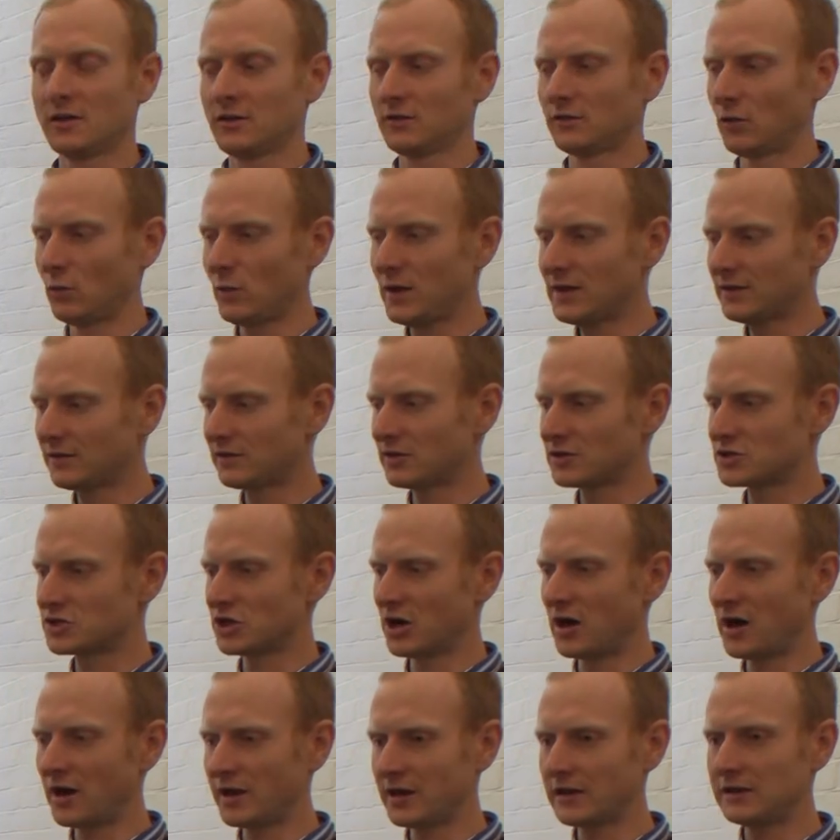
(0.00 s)
So when such
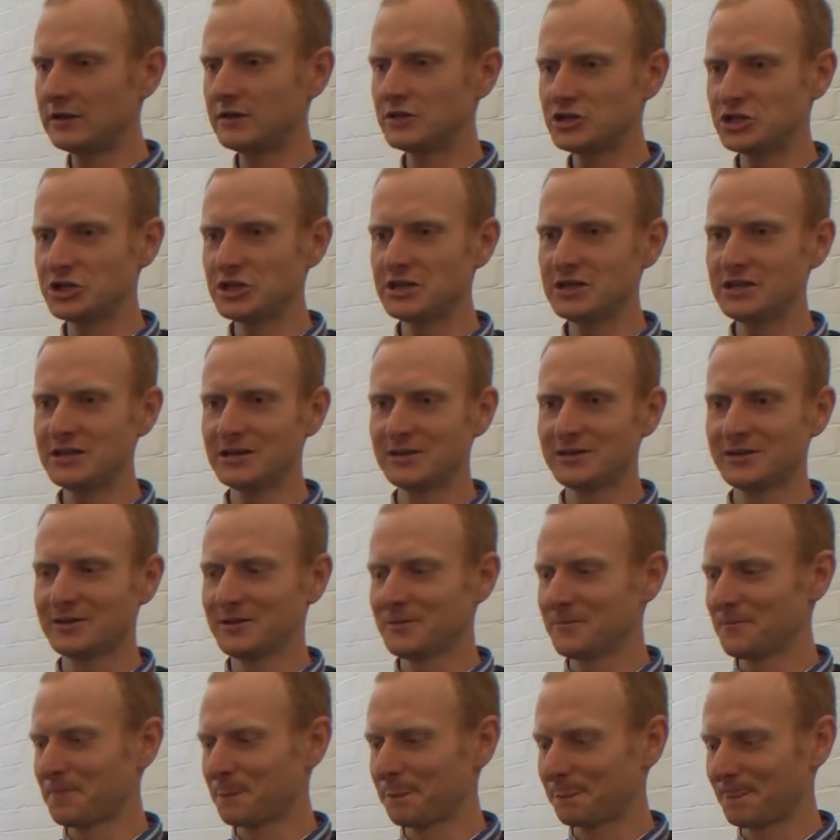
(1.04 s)
a high energy
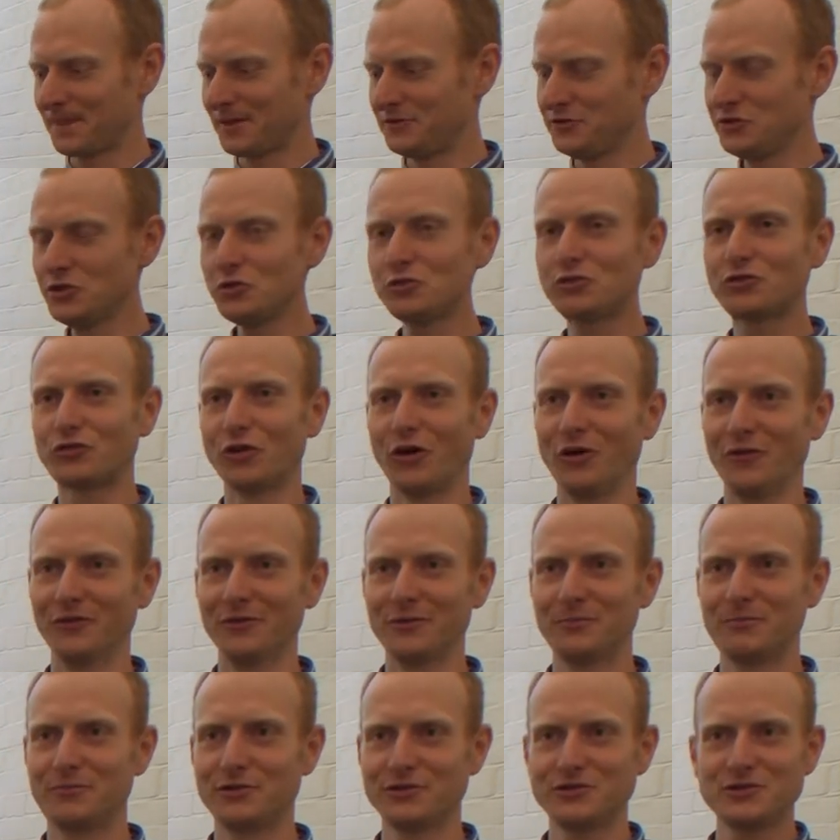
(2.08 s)

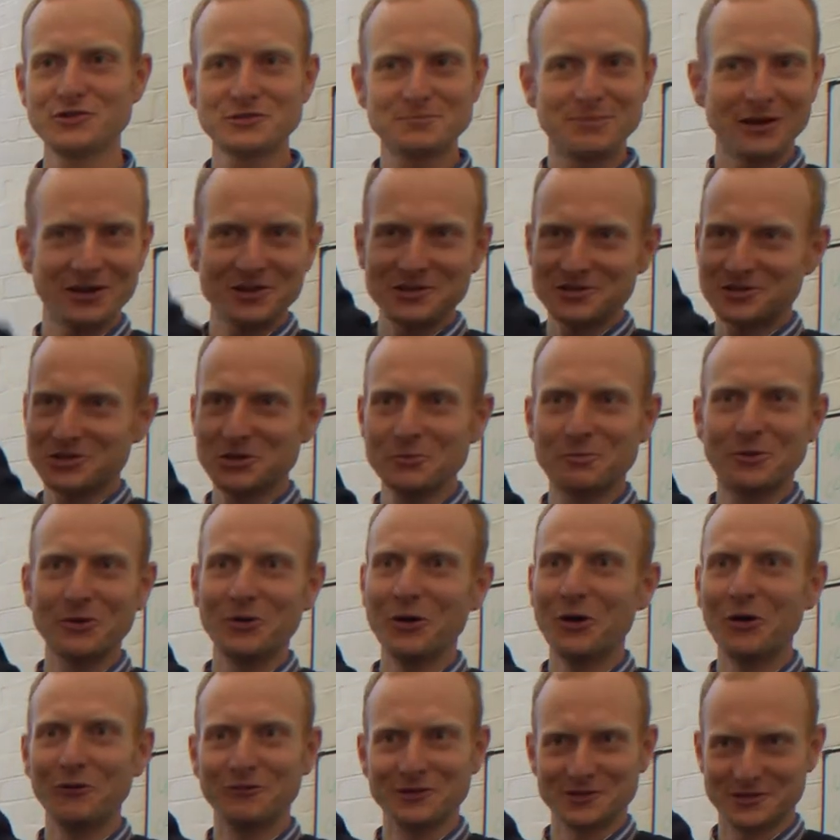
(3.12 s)
neutron produced by a
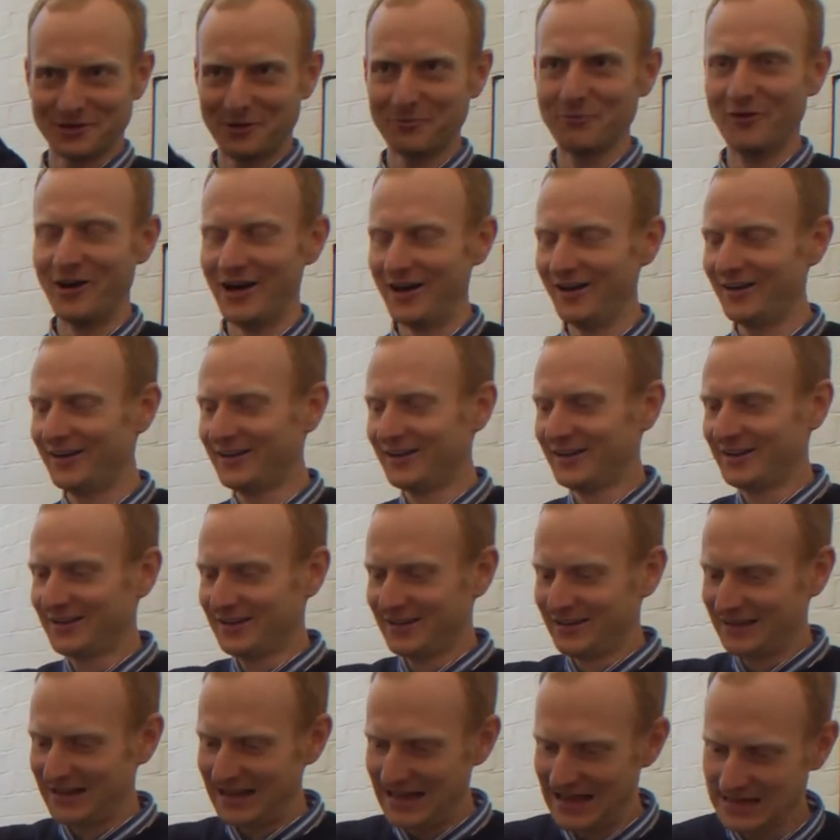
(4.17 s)
supernova somewhere
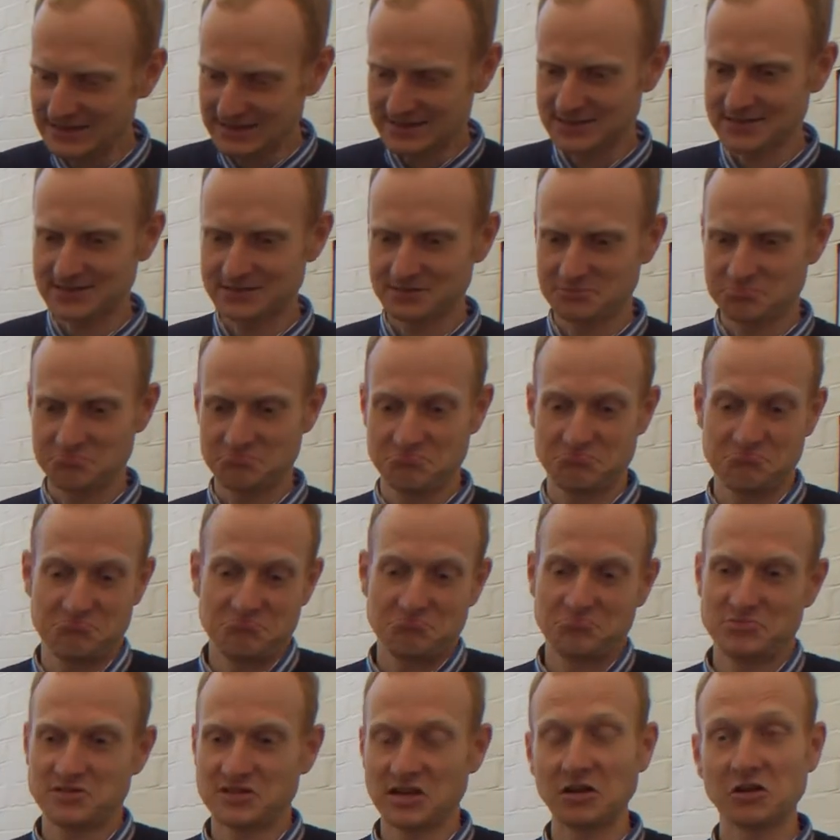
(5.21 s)
hits
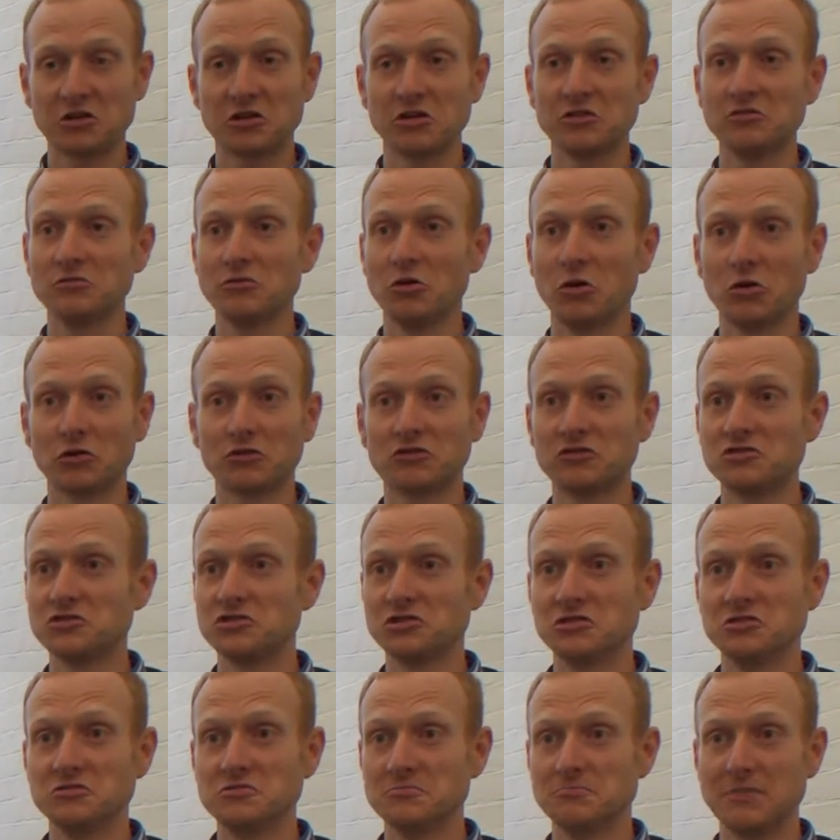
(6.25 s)
silicon,
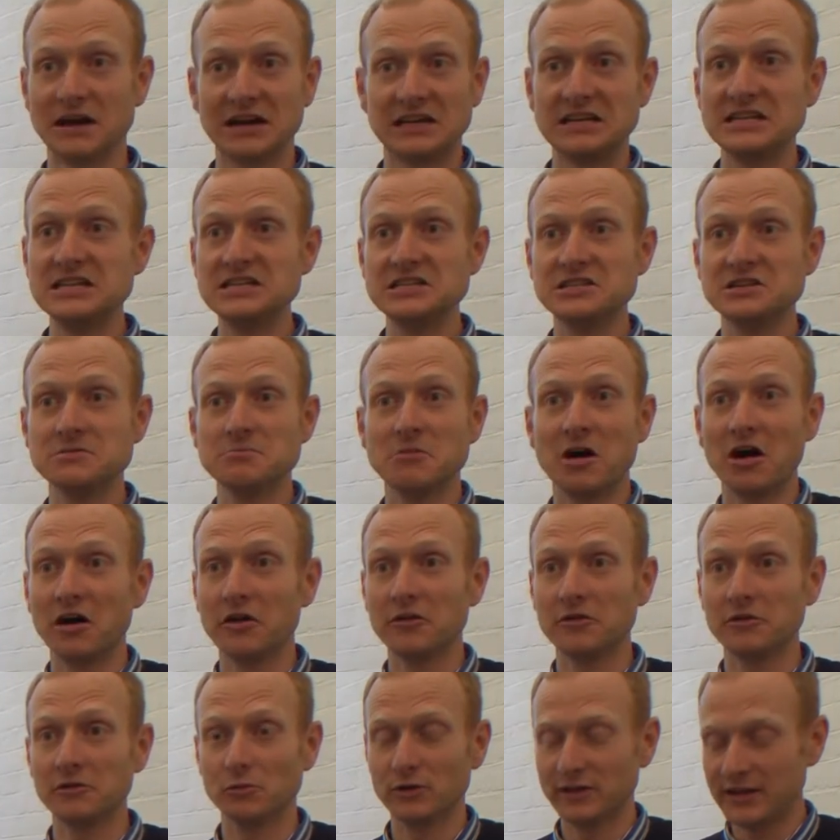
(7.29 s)
oxygen, magnesium,
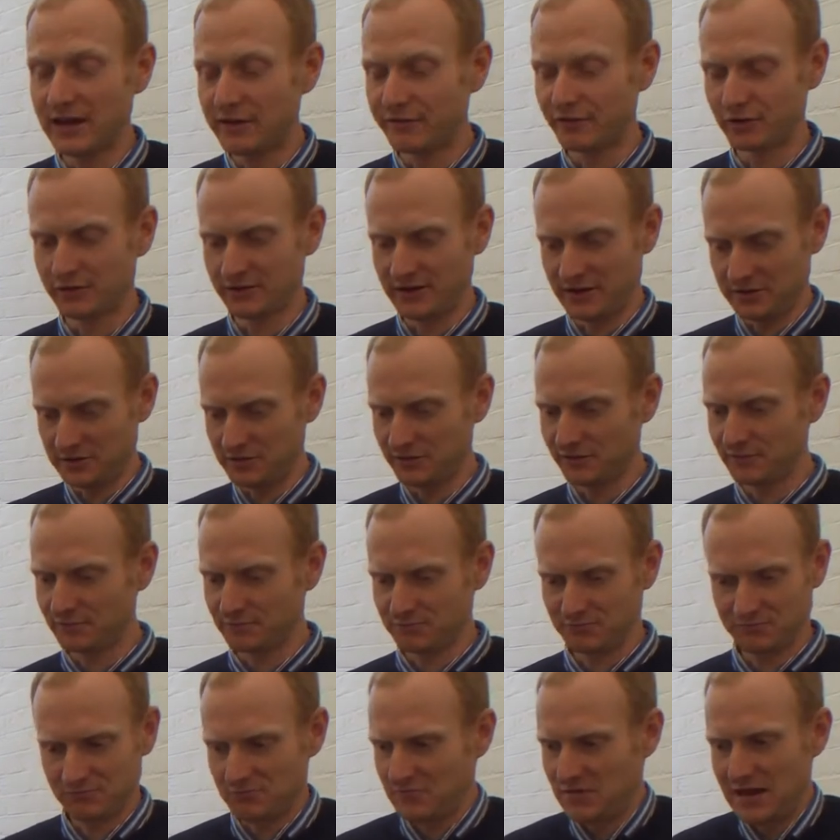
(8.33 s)
iron, whatever that
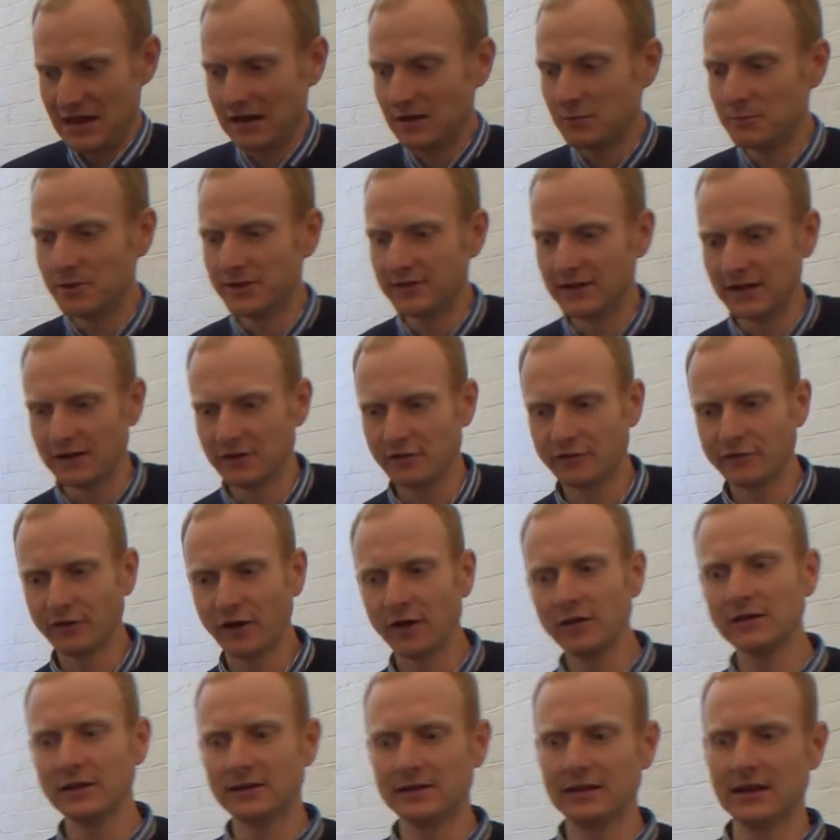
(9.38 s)
element that you
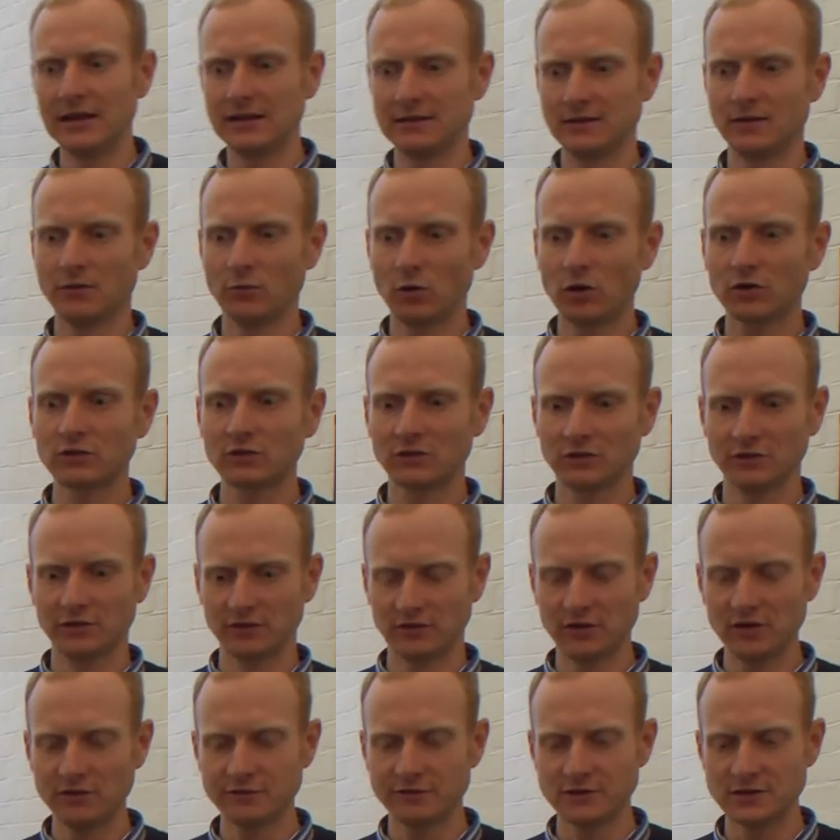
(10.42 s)
find in, in the rocks on the
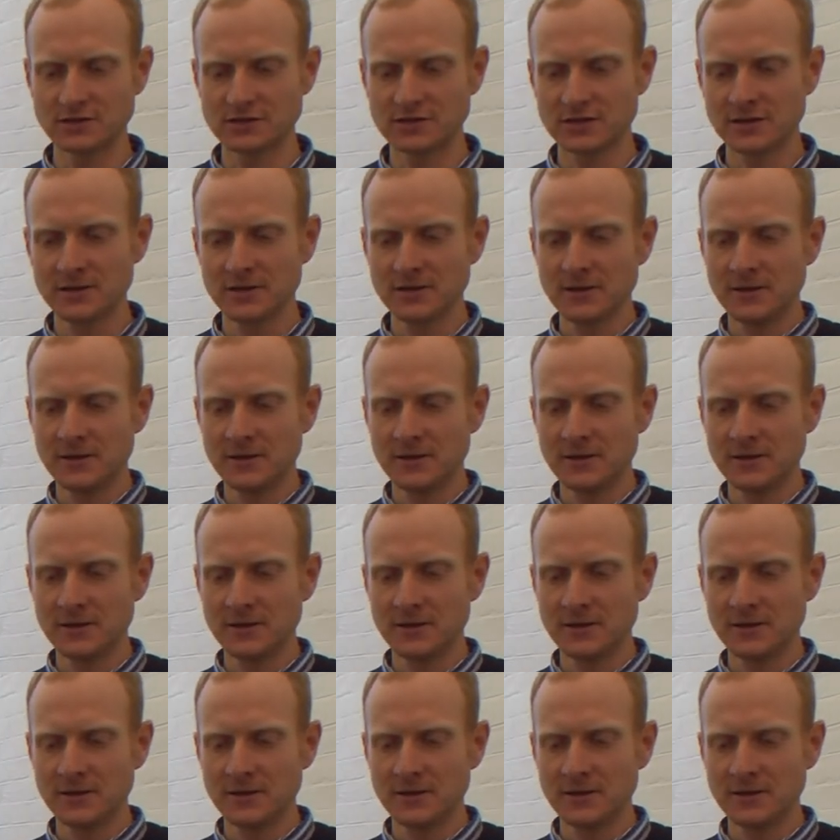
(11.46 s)
surface,